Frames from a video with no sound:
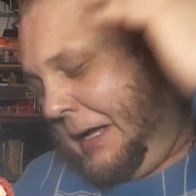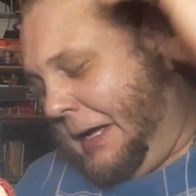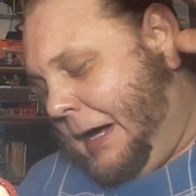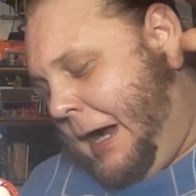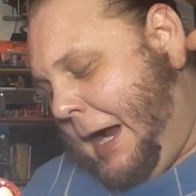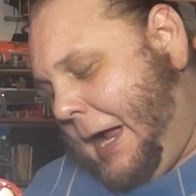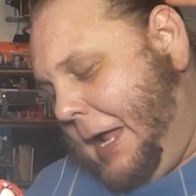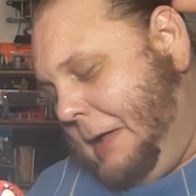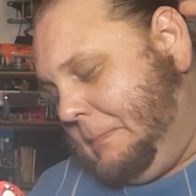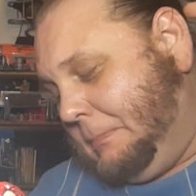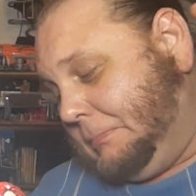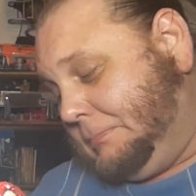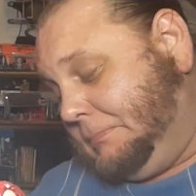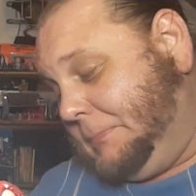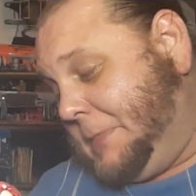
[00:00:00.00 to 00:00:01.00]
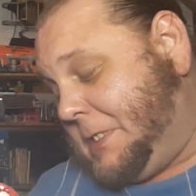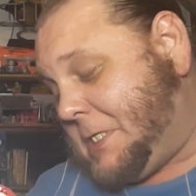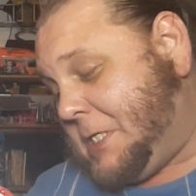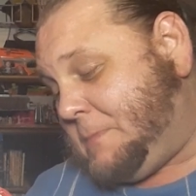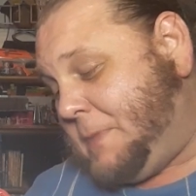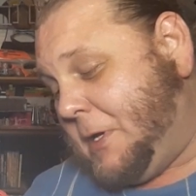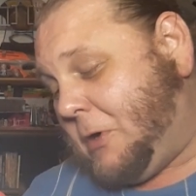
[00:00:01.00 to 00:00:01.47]
Alright, this
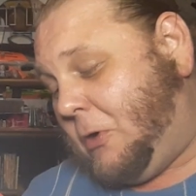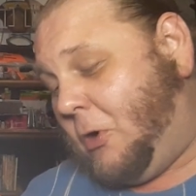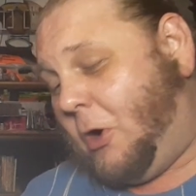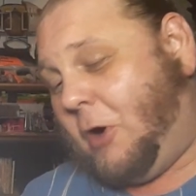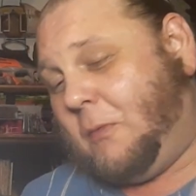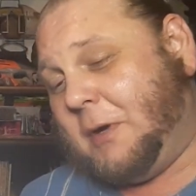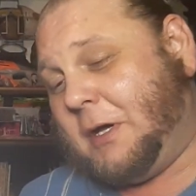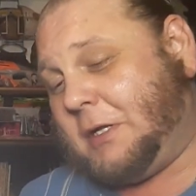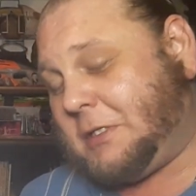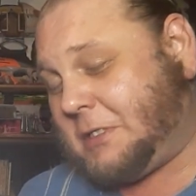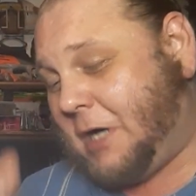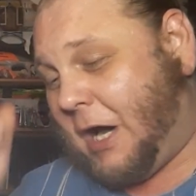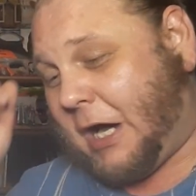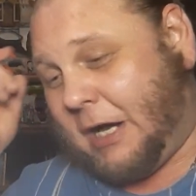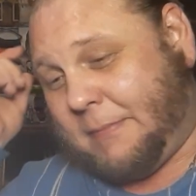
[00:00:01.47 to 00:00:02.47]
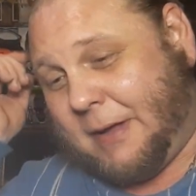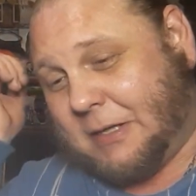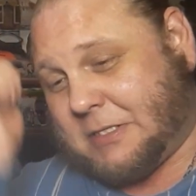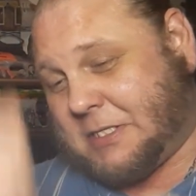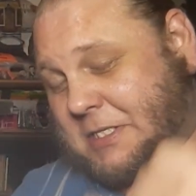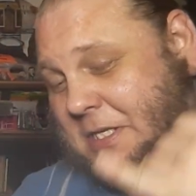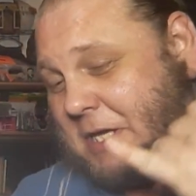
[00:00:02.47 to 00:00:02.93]
has been Colwen talking
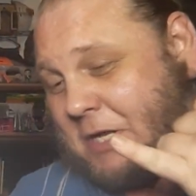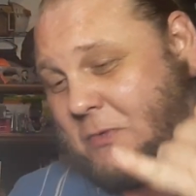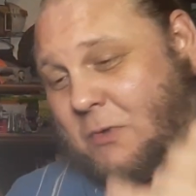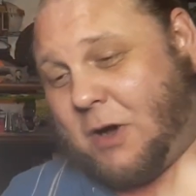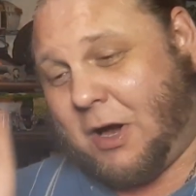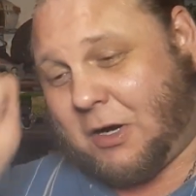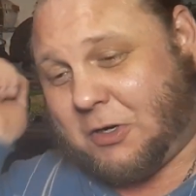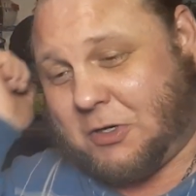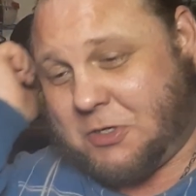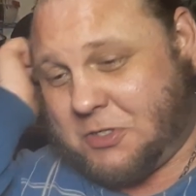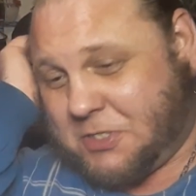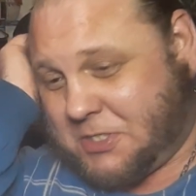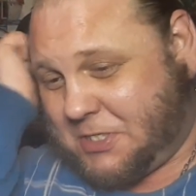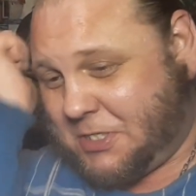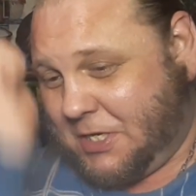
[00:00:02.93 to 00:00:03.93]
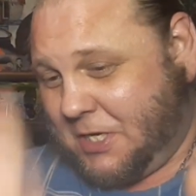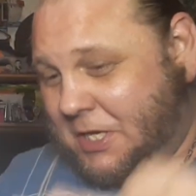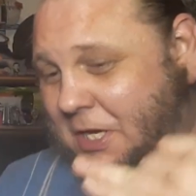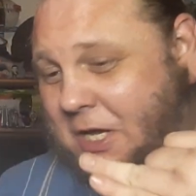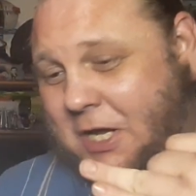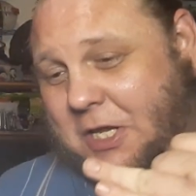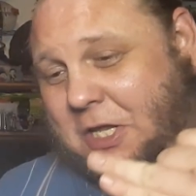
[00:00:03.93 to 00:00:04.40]
about skinwalkers,
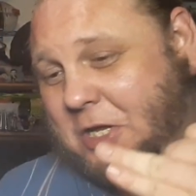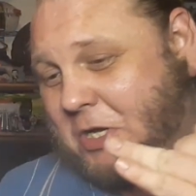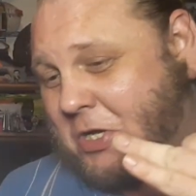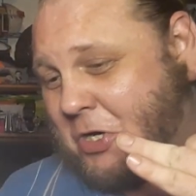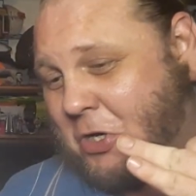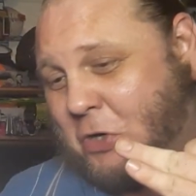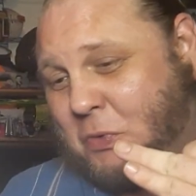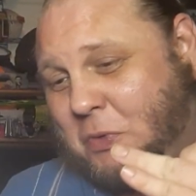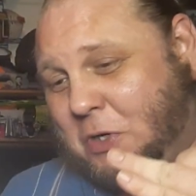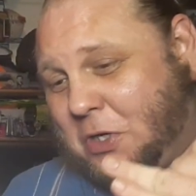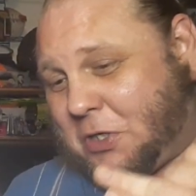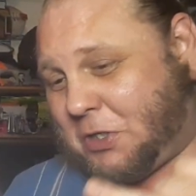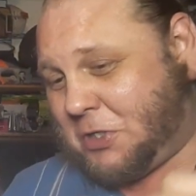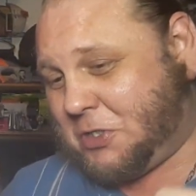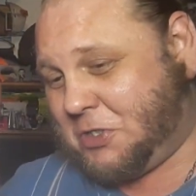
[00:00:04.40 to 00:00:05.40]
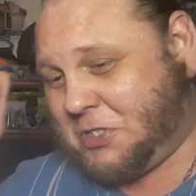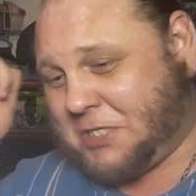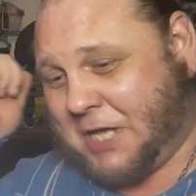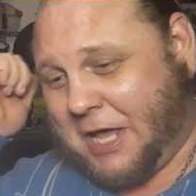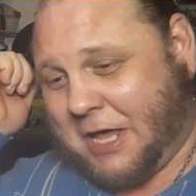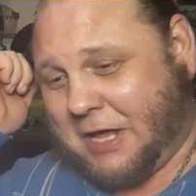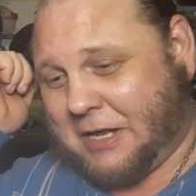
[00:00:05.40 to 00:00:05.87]
idiot co-workers,
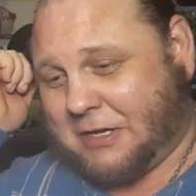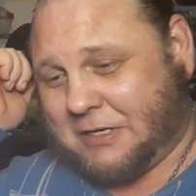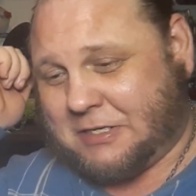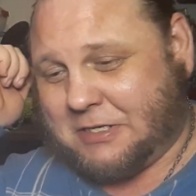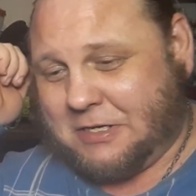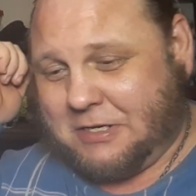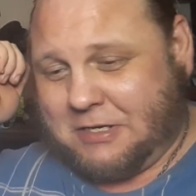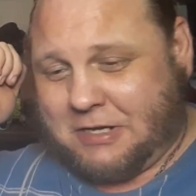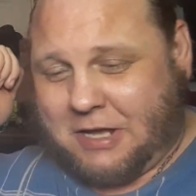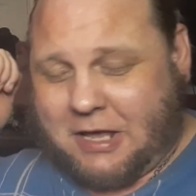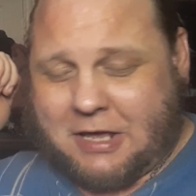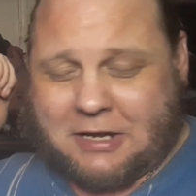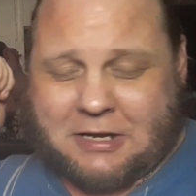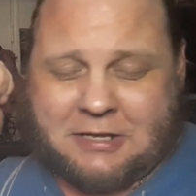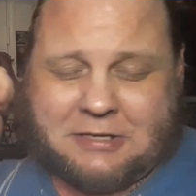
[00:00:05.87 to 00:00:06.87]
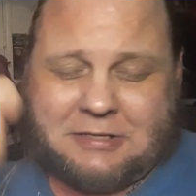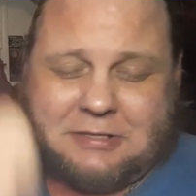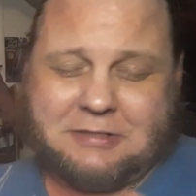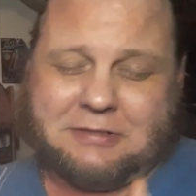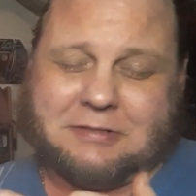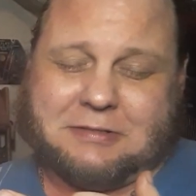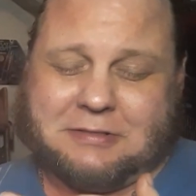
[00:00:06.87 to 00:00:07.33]
and and
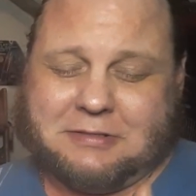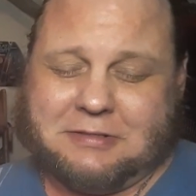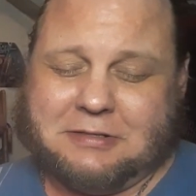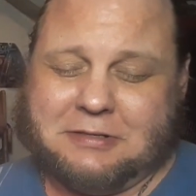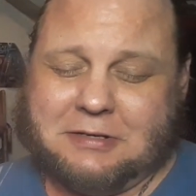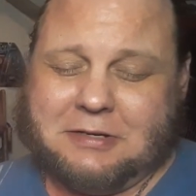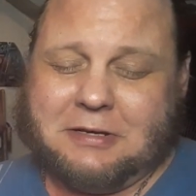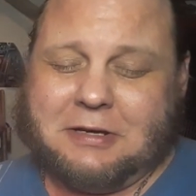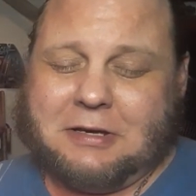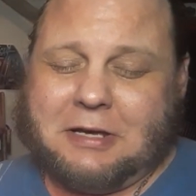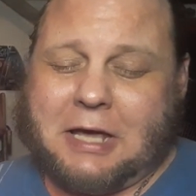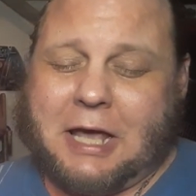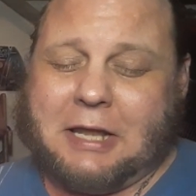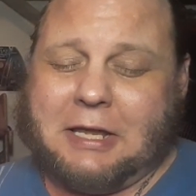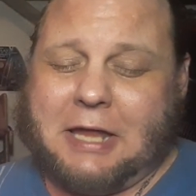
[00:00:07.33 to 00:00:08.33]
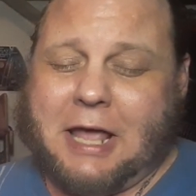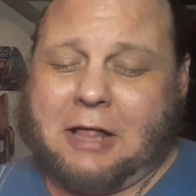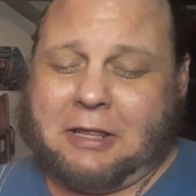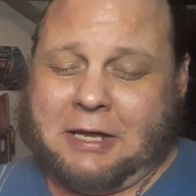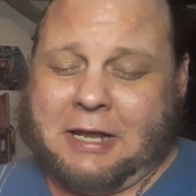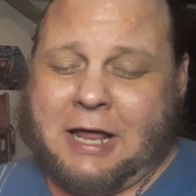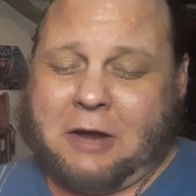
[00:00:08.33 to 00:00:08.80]

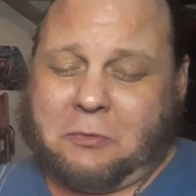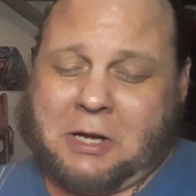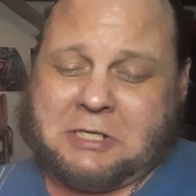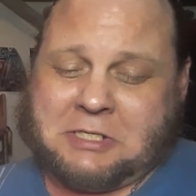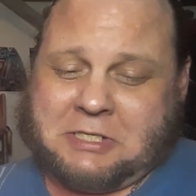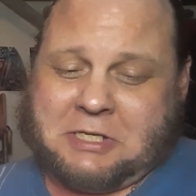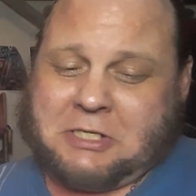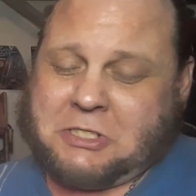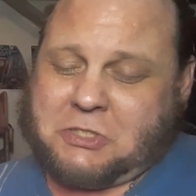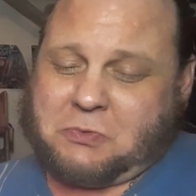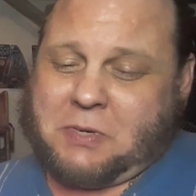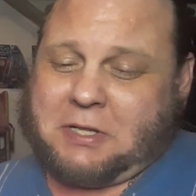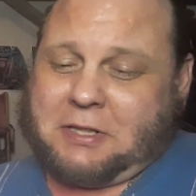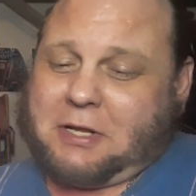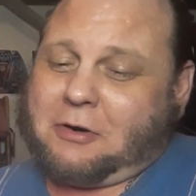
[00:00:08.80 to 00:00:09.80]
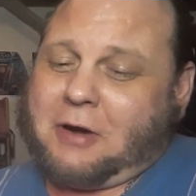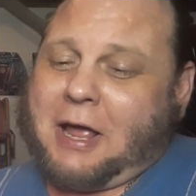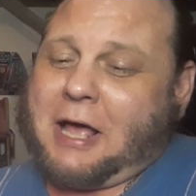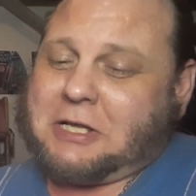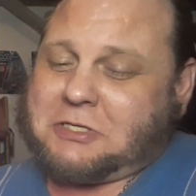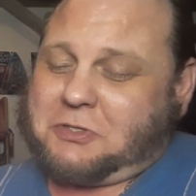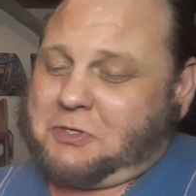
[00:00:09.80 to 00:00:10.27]
yelling at residents when they're
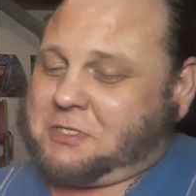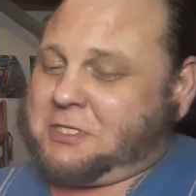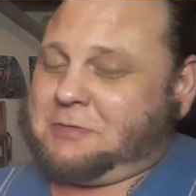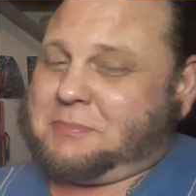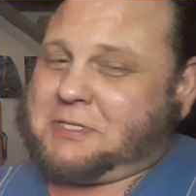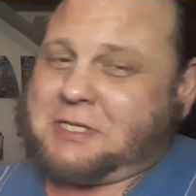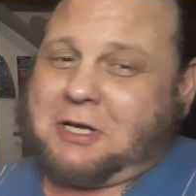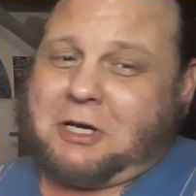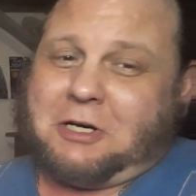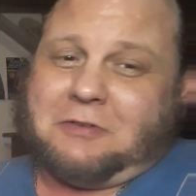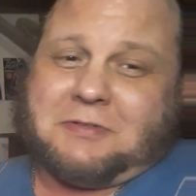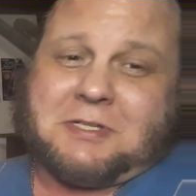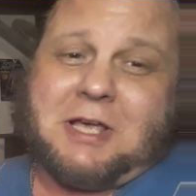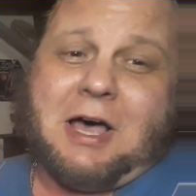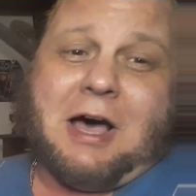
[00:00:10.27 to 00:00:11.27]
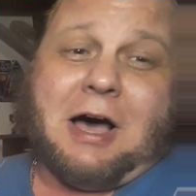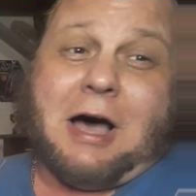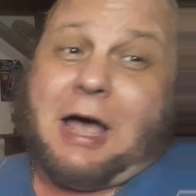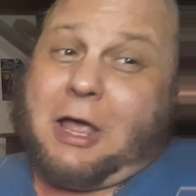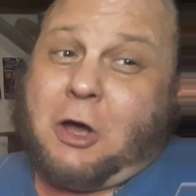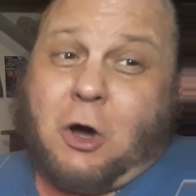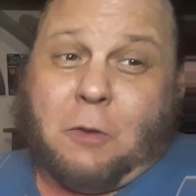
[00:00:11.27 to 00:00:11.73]
assholes themselves.
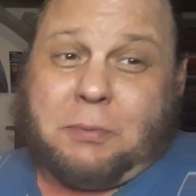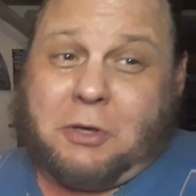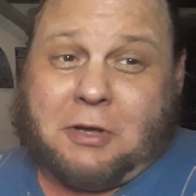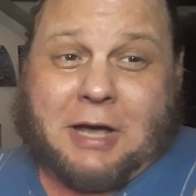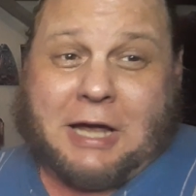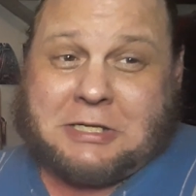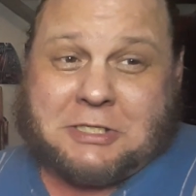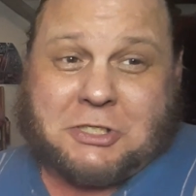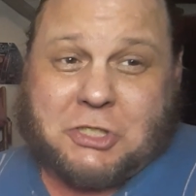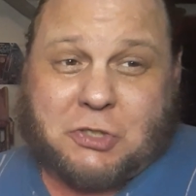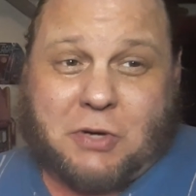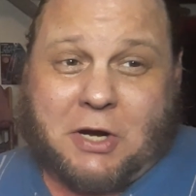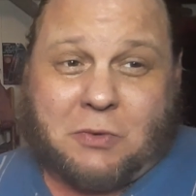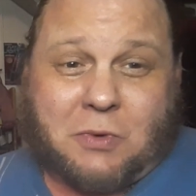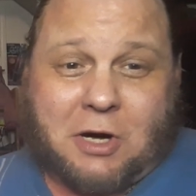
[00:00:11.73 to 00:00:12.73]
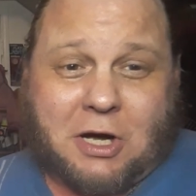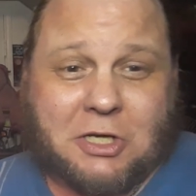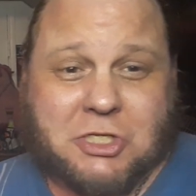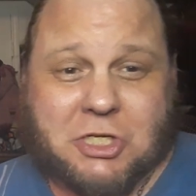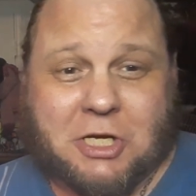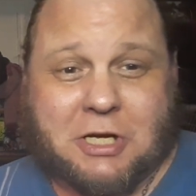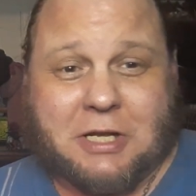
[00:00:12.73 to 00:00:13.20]
I hope you guys enjoyed
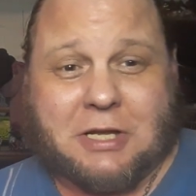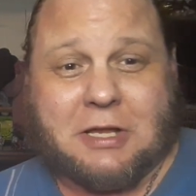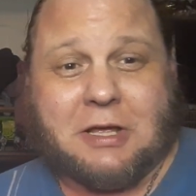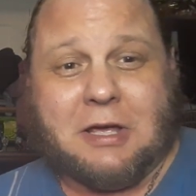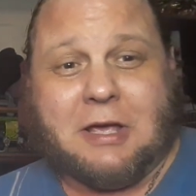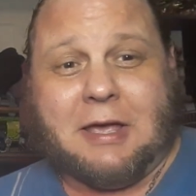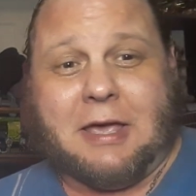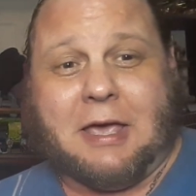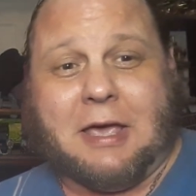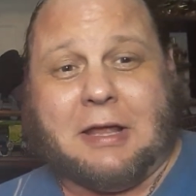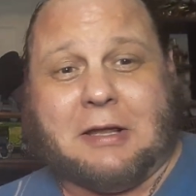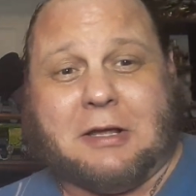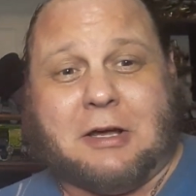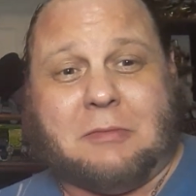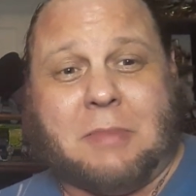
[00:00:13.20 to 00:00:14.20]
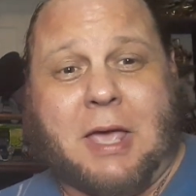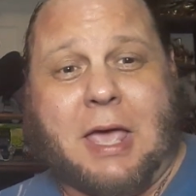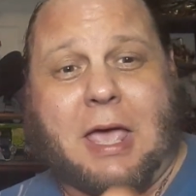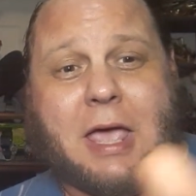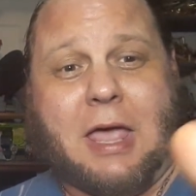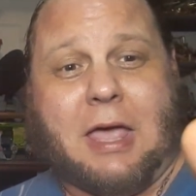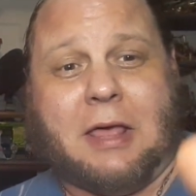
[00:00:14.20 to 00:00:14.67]
watching, and
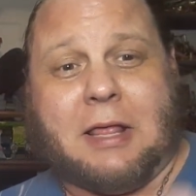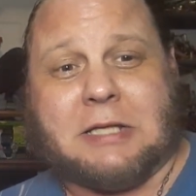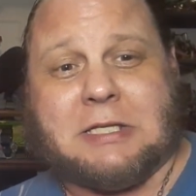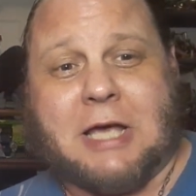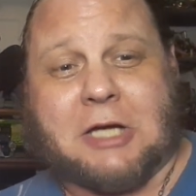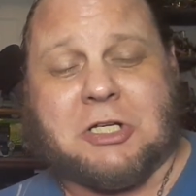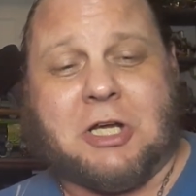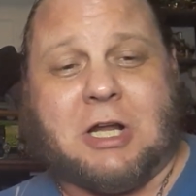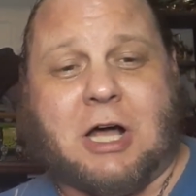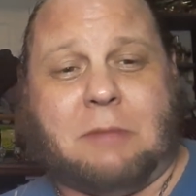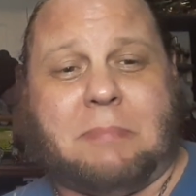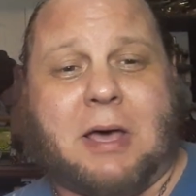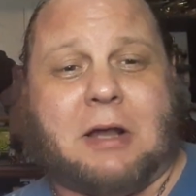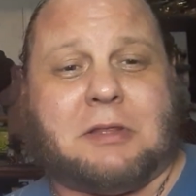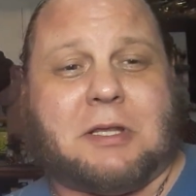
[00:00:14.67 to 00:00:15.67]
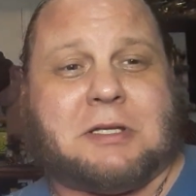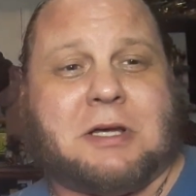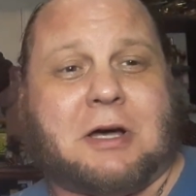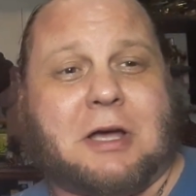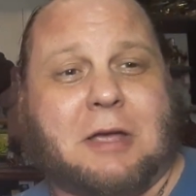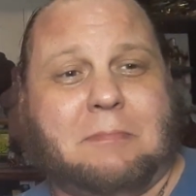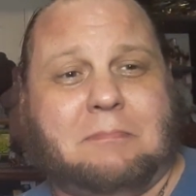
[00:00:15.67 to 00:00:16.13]
hey, that's actually not bad on the
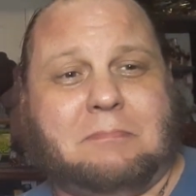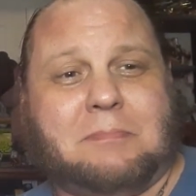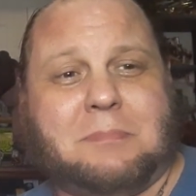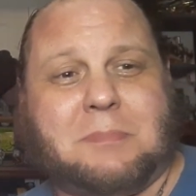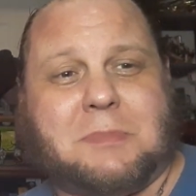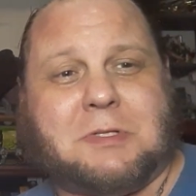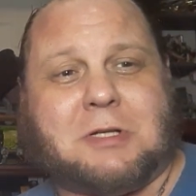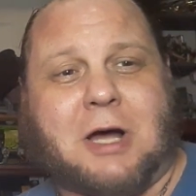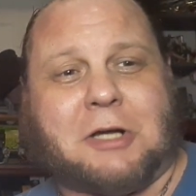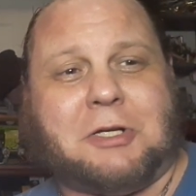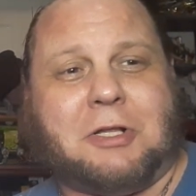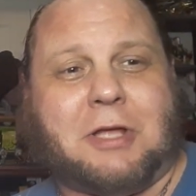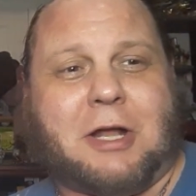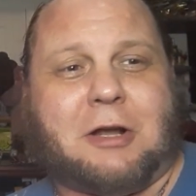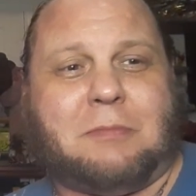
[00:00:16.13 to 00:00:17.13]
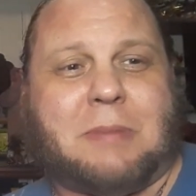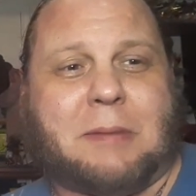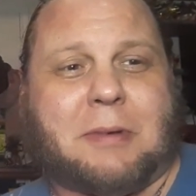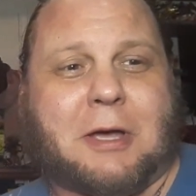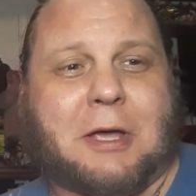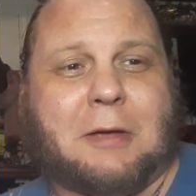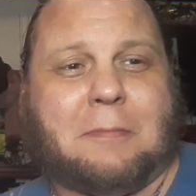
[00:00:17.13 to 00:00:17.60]
time. Talk to you later. Bye
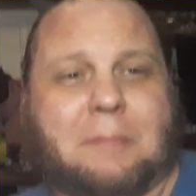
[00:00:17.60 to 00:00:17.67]
bye.